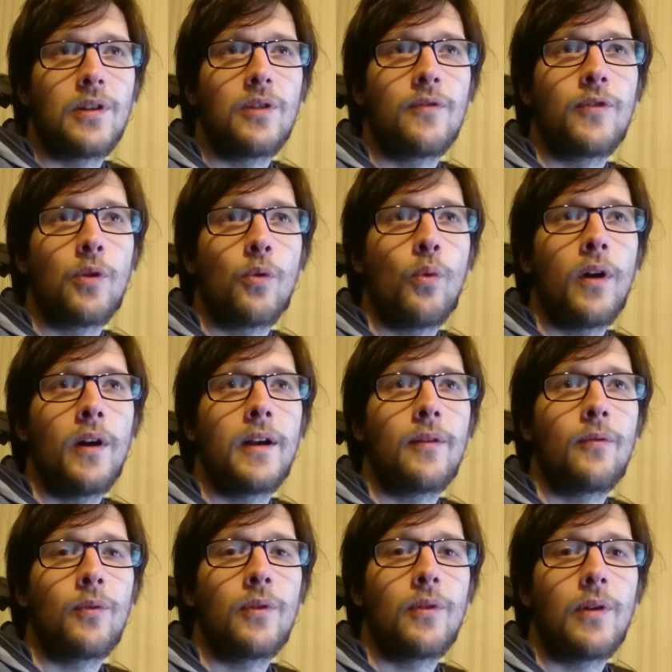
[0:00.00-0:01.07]
if you
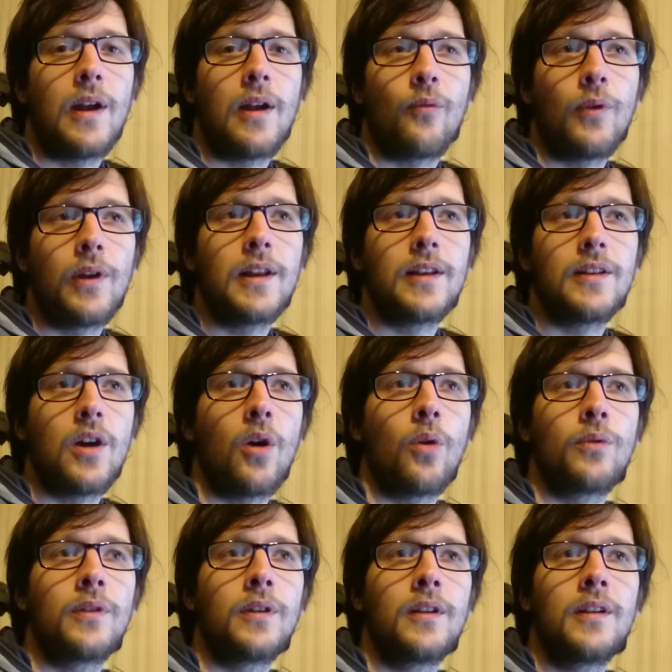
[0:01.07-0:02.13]
were a, a really
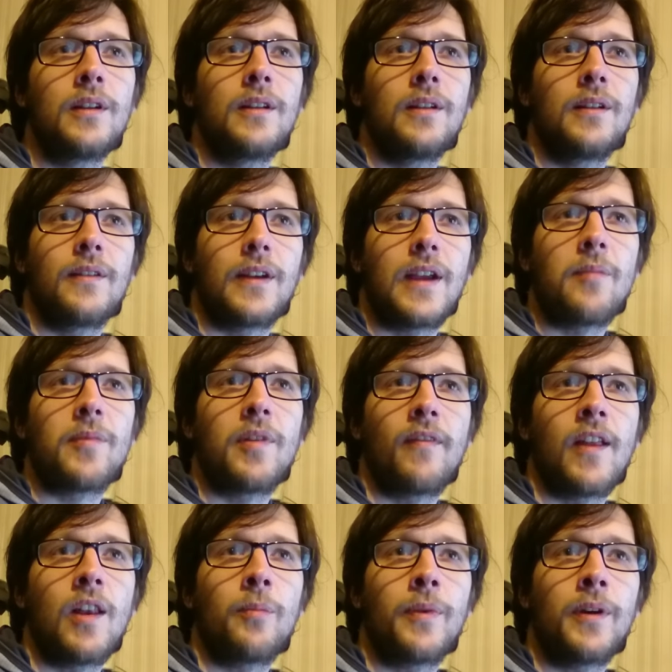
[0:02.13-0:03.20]
known game
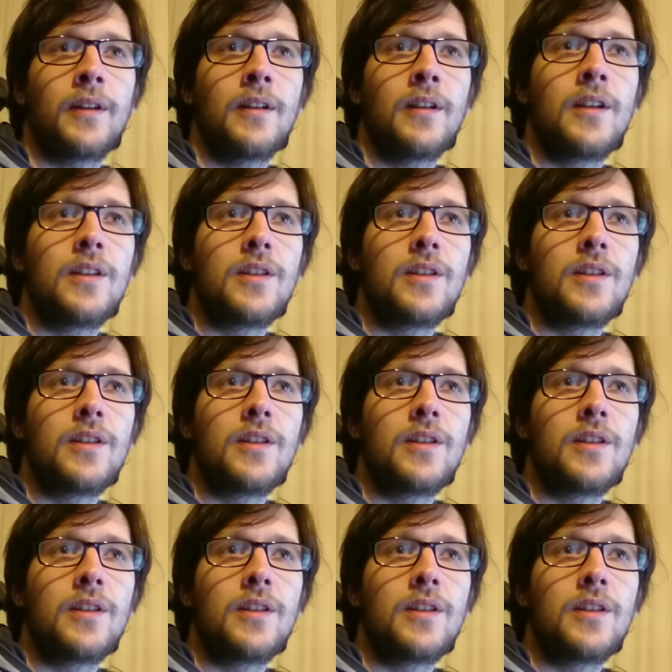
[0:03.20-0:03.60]
developer,